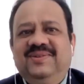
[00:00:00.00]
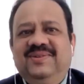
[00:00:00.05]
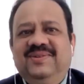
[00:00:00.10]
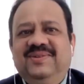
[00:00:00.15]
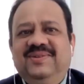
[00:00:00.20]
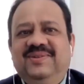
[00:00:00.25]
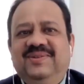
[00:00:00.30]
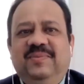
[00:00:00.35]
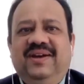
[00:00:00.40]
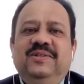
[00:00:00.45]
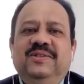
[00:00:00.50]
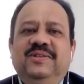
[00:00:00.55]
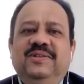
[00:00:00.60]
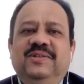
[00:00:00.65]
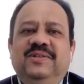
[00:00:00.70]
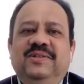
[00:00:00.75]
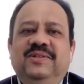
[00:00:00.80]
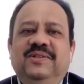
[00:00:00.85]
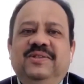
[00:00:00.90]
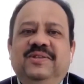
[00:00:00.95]

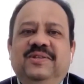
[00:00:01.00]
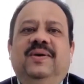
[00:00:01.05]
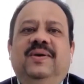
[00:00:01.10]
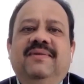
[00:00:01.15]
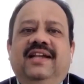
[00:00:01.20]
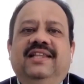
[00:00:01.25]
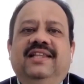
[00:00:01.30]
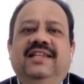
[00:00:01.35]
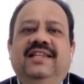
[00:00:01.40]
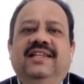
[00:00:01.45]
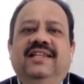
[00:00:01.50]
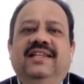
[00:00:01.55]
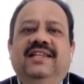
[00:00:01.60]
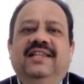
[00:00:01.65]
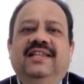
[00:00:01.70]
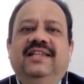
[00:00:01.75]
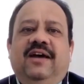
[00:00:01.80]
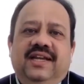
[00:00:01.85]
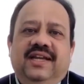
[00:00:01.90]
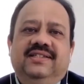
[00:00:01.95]
Super. So
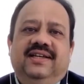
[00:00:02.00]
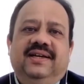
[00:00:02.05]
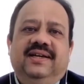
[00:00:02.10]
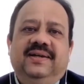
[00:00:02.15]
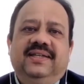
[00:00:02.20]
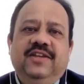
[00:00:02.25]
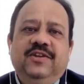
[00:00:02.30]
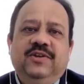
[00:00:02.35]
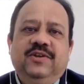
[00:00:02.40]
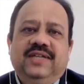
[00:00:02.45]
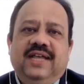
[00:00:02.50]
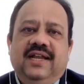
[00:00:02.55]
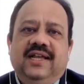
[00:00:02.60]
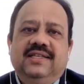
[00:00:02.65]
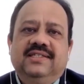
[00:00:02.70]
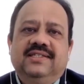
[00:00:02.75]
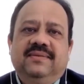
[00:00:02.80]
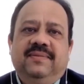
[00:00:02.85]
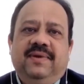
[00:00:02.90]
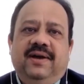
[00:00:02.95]
Isabella, at the outset,
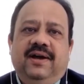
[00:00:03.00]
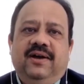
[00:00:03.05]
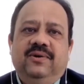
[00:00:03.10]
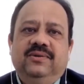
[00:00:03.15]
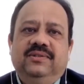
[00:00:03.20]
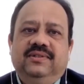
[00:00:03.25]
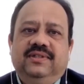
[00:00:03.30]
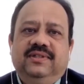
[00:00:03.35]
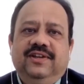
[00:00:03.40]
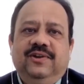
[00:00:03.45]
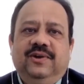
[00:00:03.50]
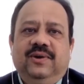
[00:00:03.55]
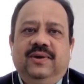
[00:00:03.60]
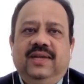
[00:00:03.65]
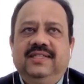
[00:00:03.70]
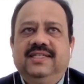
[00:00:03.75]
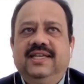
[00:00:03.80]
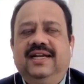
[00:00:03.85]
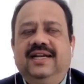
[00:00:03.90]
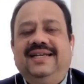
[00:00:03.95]
can you tell us
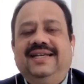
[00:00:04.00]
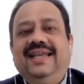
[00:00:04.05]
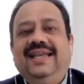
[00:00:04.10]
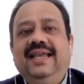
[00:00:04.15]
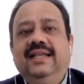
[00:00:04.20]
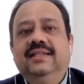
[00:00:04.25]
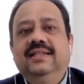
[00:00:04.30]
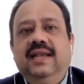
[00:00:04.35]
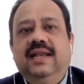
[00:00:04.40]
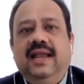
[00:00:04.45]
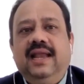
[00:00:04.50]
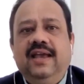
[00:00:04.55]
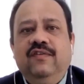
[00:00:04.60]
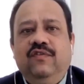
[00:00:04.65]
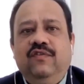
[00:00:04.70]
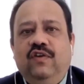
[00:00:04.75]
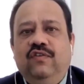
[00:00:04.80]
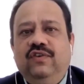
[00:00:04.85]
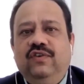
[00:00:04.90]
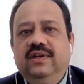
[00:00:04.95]
about, let's say a day in
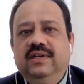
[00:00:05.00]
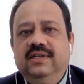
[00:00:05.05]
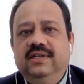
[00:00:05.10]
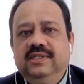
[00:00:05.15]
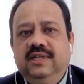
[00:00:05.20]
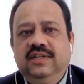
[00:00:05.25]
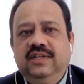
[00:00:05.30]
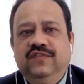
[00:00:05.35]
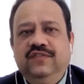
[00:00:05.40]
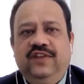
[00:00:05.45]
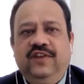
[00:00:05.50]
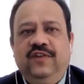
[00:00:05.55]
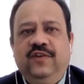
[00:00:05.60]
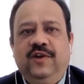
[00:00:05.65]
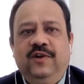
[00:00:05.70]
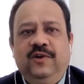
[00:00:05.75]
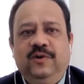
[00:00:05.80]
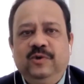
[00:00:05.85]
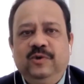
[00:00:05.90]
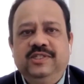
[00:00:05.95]
the life of a research
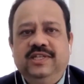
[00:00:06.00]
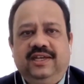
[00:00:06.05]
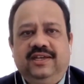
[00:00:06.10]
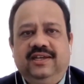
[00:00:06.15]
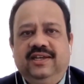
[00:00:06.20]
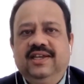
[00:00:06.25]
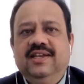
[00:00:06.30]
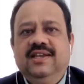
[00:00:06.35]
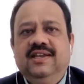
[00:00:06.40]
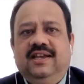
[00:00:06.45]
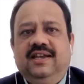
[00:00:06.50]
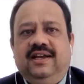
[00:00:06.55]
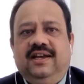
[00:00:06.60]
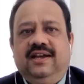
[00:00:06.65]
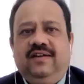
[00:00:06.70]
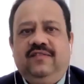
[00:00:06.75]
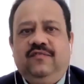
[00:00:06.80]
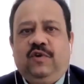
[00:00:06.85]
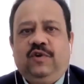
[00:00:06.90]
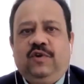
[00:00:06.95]
fellow at RUSI?
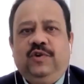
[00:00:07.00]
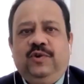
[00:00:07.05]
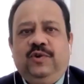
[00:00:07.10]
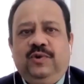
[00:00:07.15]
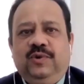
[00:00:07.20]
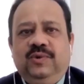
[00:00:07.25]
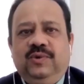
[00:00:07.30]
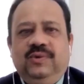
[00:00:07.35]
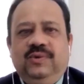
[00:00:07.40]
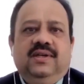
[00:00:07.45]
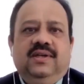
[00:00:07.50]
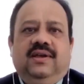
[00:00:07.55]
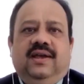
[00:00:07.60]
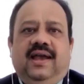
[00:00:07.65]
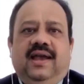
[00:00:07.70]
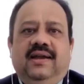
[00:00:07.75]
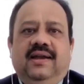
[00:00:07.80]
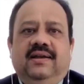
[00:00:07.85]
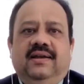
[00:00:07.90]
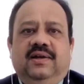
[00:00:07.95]
What do you do?
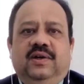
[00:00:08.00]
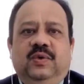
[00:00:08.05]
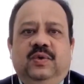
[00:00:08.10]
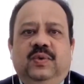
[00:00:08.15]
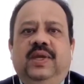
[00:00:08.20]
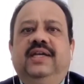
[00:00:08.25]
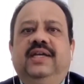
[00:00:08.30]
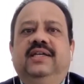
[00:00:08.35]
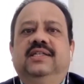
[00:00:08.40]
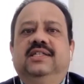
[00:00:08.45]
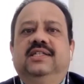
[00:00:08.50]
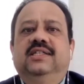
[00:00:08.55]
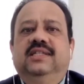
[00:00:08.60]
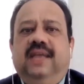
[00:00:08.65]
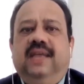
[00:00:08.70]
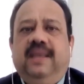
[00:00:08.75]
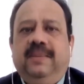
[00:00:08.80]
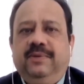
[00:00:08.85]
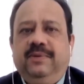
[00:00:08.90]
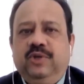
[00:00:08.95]
And a quick
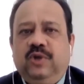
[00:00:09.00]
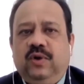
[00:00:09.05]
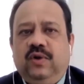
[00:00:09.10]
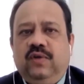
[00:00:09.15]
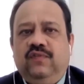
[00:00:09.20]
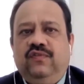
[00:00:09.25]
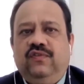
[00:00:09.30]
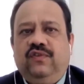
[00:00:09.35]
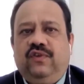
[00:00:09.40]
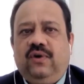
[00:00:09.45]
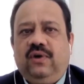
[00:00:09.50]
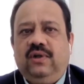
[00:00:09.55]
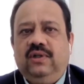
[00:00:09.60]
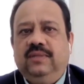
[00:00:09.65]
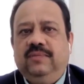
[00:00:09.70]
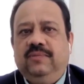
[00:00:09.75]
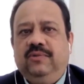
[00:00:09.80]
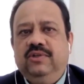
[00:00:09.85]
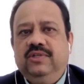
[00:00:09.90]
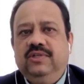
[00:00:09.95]
snapshot of all the
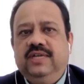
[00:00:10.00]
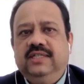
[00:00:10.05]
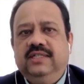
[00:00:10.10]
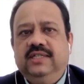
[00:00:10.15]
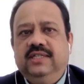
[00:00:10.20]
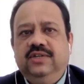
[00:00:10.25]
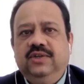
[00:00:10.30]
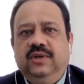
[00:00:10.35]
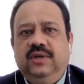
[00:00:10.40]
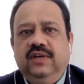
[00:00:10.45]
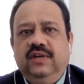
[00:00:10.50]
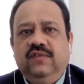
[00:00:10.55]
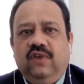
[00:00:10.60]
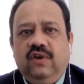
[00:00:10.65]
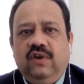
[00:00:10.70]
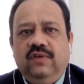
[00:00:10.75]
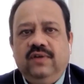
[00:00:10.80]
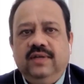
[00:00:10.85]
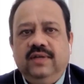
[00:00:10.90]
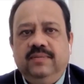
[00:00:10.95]
projects that you're
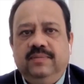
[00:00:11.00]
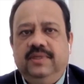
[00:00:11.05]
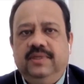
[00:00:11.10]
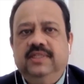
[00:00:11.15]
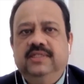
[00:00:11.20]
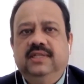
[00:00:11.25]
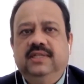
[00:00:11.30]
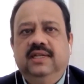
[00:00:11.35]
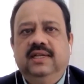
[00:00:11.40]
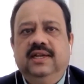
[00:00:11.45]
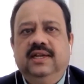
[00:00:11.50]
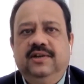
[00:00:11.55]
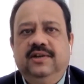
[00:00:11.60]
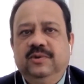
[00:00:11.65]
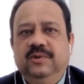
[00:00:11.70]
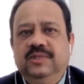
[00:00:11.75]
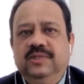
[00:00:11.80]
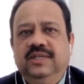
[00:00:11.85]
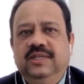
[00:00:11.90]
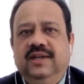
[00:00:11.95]
involved in personally at
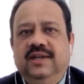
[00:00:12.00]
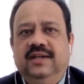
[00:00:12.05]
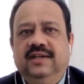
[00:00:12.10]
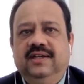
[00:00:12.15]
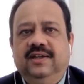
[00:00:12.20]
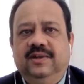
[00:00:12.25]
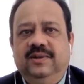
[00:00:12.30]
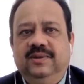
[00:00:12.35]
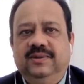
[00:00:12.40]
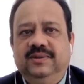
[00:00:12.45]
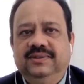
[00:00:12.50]
RUSI right now.